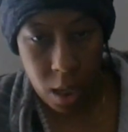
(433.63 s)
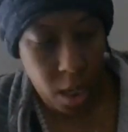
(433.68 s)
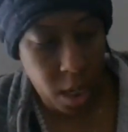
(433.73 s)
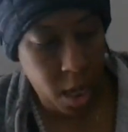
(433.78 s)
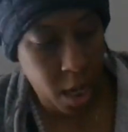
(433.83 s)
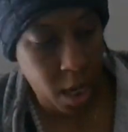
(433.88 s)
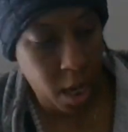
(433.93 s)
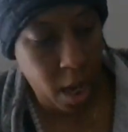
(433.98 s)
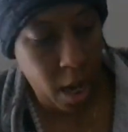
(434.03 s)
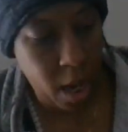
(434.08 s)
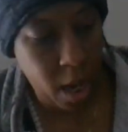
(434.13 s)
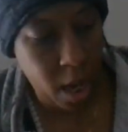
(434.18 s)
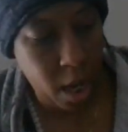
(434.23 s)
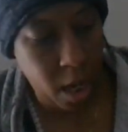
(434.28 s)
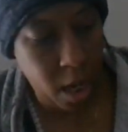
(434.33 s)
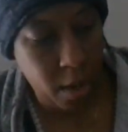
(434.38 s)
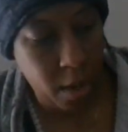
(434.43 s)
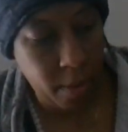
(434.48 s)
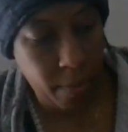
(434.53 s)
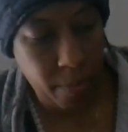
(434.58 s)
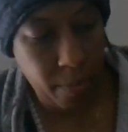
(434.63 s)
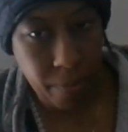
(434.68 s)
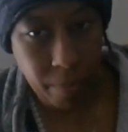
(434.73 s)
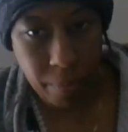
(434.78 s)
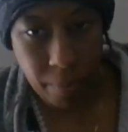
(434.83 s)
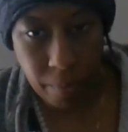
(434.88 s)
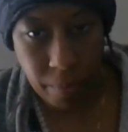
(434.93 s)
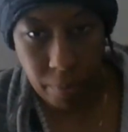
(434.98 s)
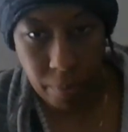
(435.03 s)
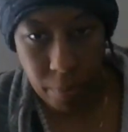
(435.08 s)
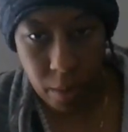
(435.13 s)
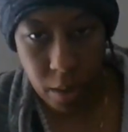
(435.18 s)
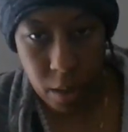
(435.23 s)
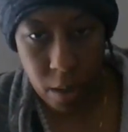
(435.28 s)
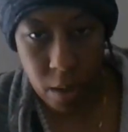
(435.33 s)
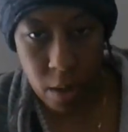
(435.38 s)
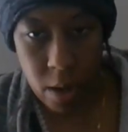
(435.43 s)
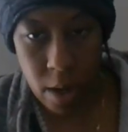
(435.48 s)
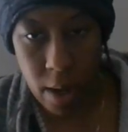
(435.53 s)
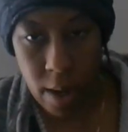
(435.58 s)
EIN,
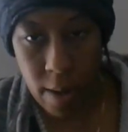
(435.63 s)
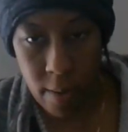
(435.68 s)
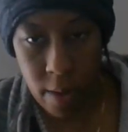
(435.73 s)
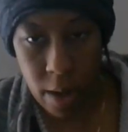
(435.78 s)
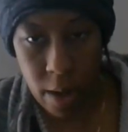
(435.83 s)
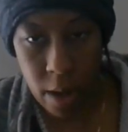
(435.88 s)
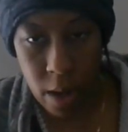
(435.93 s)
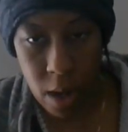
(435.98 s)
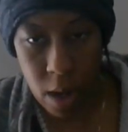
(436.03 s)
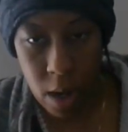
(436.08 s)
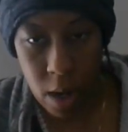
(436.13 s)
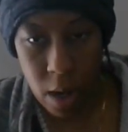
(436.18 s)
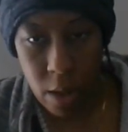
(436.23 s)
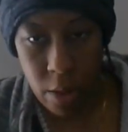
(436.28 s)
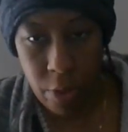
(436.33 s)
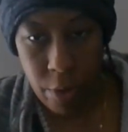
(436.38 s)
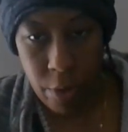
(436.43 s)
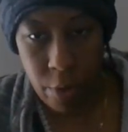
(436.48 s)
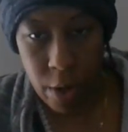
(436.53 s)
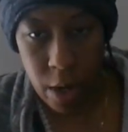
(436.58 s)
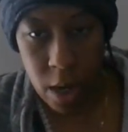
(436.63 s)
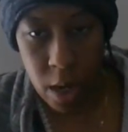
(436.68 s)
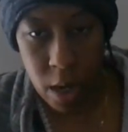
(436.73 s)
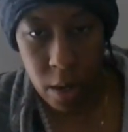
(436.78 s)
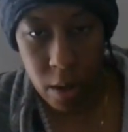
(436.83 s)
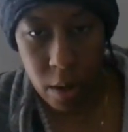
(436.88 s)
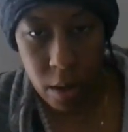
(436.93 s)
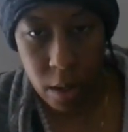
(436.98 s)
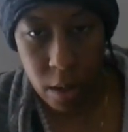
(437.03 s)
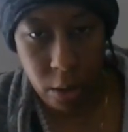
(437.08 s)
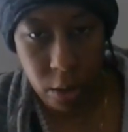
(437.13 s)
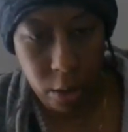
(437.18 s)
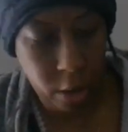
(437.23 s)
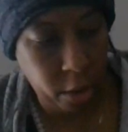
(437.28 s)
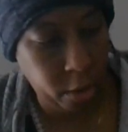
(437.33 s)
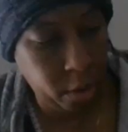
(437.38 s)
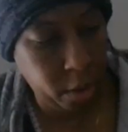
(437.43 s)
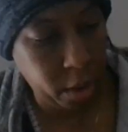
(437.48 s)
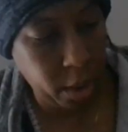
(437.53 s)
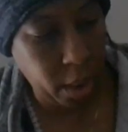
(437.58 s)
already have that. Three,
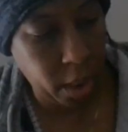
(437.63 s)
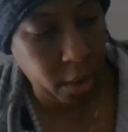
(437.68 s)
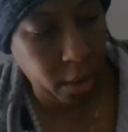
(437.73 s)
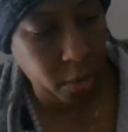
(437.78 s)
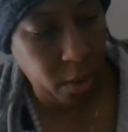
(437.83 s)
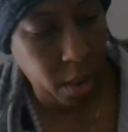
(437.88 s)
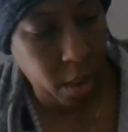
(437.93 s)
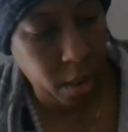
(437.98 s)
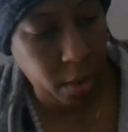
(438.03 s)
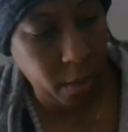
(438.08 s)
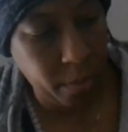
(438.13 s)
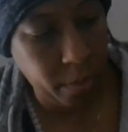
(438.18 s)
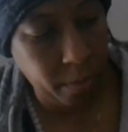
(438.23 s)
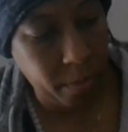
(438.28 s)
choose schedule.